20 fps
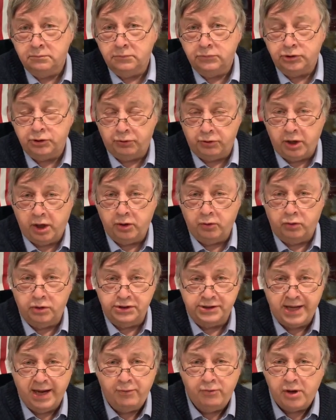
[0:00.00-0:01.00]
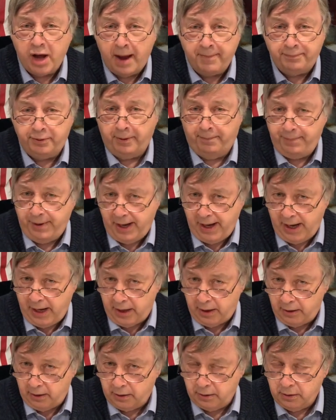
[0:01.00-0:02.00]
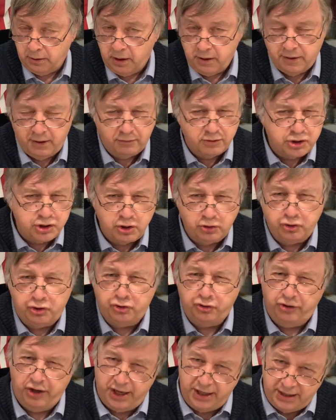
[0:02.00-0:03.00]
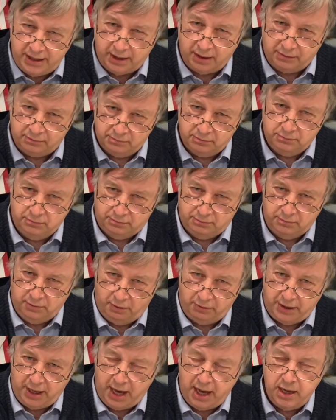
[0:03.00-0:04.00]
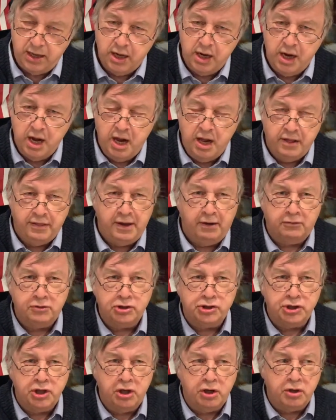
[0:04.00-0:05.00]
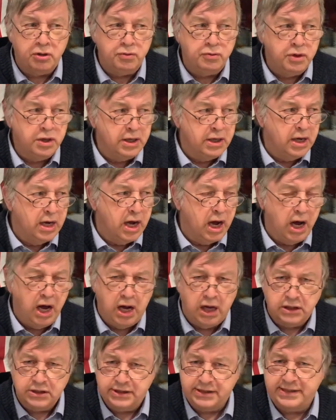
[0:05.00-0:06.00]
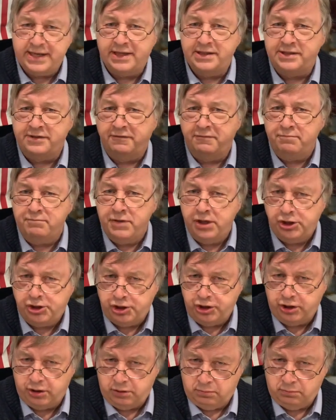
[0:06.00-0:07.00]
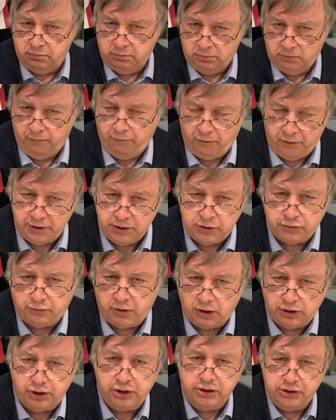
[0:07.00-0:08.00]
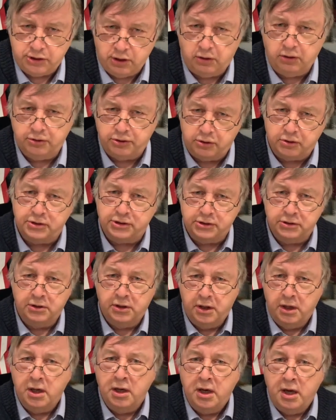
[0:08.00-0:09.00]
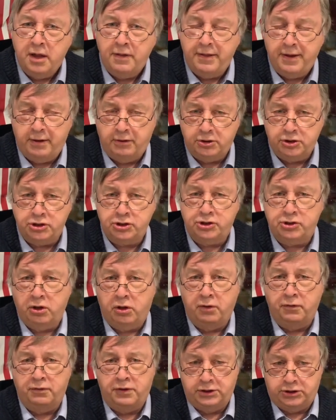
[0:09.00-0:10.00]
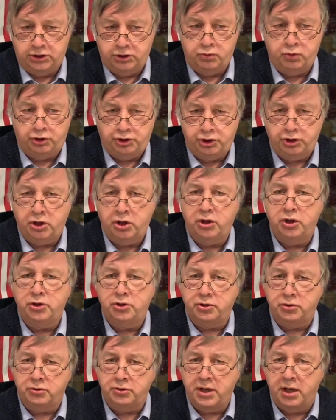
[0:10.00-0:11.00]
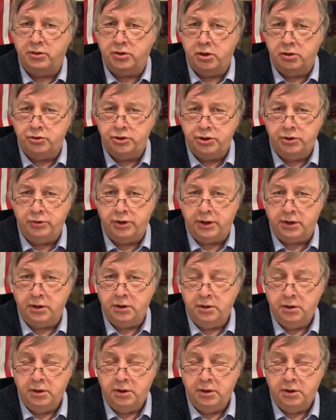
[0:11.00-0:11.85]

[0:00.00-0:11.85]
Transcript: So in other words, they were not prepared. There was no training, okay? There was no sense of mission for these Russian soldiers. They were just told, this is what you're going to do, now go do it.